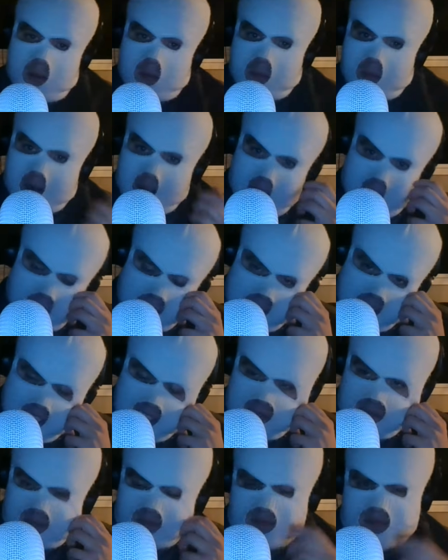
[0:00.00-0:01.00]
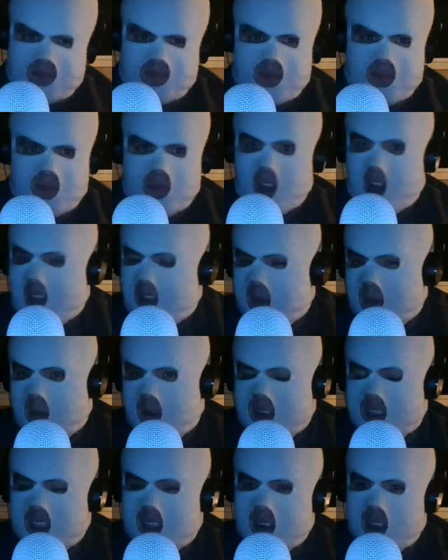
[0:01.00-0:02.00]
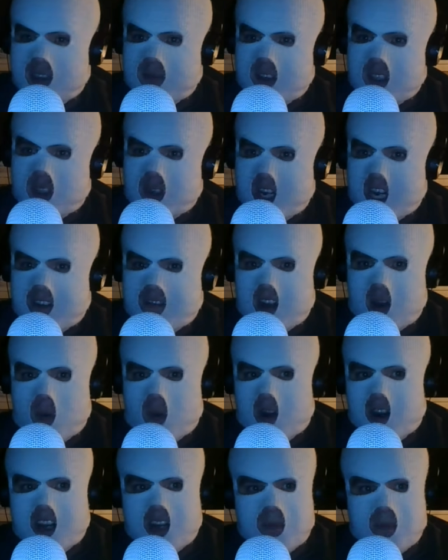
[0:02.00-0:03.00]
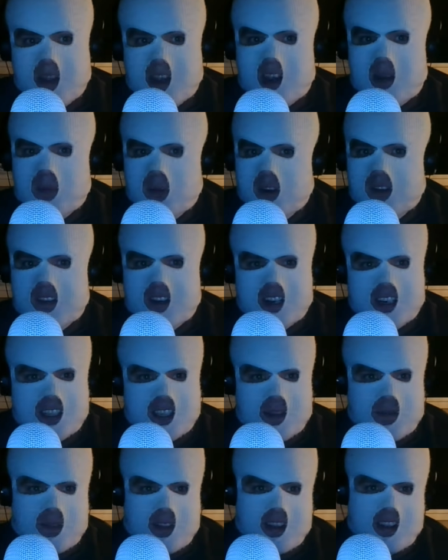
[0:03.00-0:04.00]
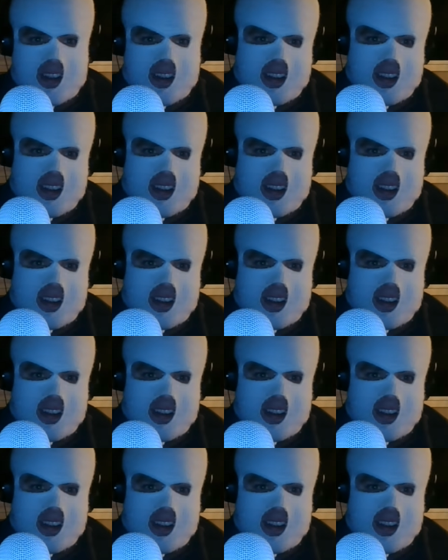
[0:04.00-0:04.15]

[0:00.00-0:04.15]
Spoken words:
Perhaps not the most useful trait if I wanted to make a movie or something.